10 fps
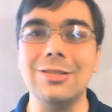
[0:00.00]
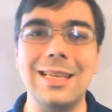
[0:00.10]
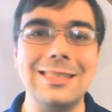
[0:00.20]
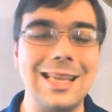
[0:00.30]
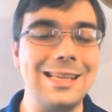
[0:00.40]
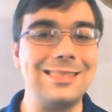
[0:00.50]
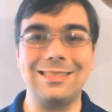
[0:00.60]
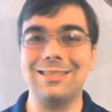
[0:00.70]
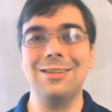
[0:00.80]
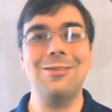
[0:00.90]
Is
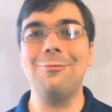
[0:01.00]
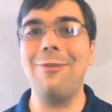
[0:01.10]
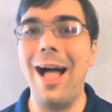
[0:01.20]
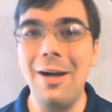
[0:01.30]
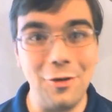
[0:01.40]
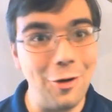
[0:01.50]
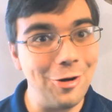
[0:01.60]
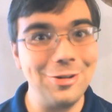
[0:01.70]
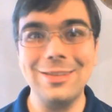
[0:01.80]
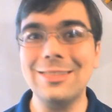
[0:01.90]
it whatever?
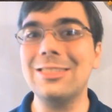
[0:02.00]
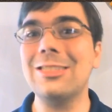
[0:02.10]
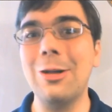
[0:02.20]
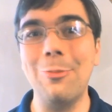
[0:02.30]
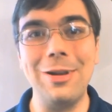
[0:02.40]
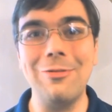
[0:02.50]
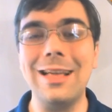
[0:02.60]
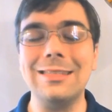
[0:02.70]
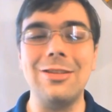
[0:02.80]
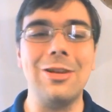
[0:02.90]
There's so many
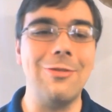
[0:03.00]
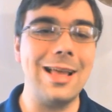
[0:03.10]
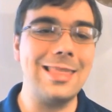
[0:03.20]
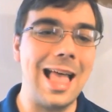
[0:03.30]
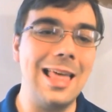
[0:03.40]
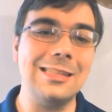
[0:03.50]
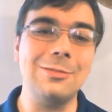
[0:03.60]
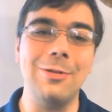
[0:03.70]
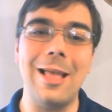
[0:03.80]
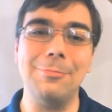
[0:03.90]
ways you could write that. It's
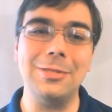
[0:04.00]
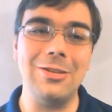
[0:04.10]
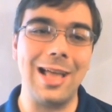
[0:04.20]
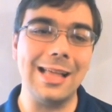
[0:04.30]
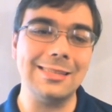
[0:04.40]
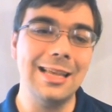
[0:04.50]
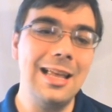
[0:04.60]
really up to you guys.